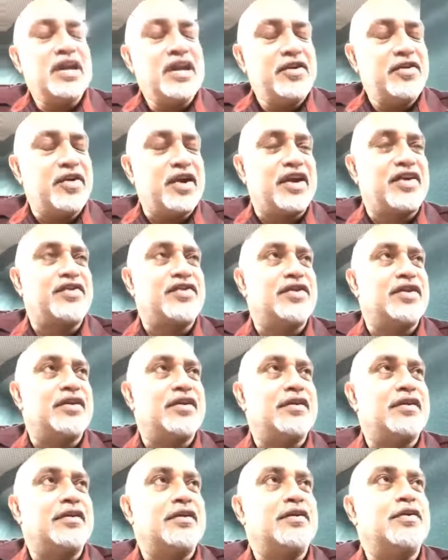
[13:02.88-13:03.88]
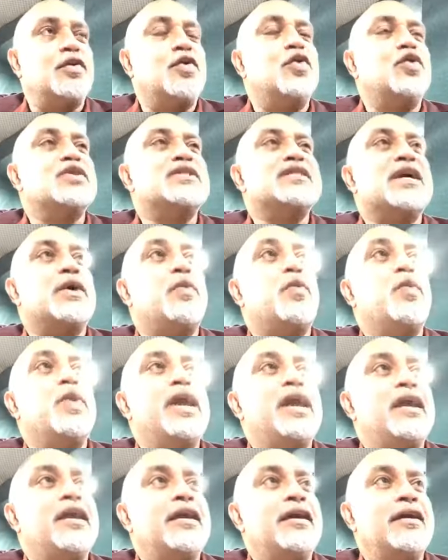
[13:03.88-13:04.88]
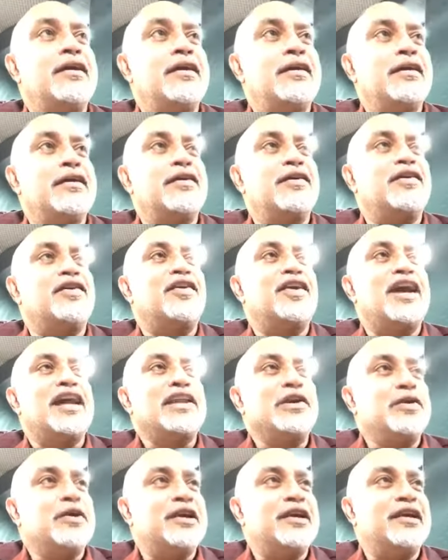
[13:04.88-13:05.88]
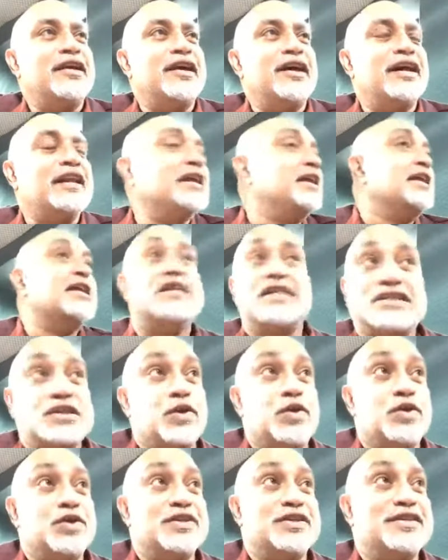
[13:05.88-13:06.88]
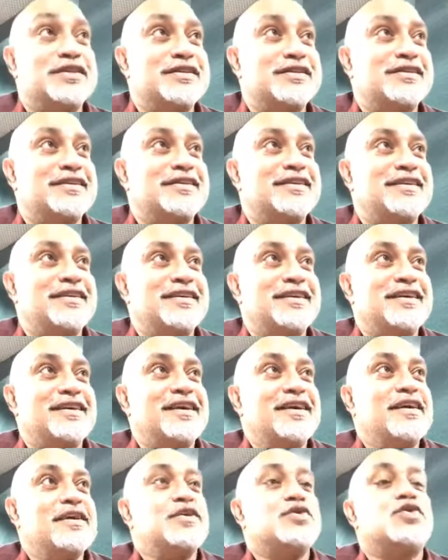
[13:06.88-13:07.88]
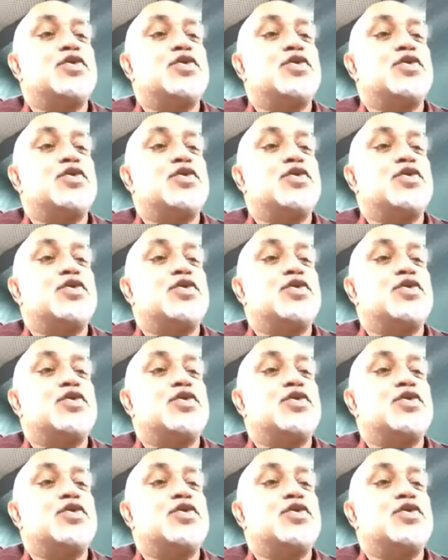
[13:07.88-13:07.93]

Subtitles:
erection goes away gradually, and then it just goes. So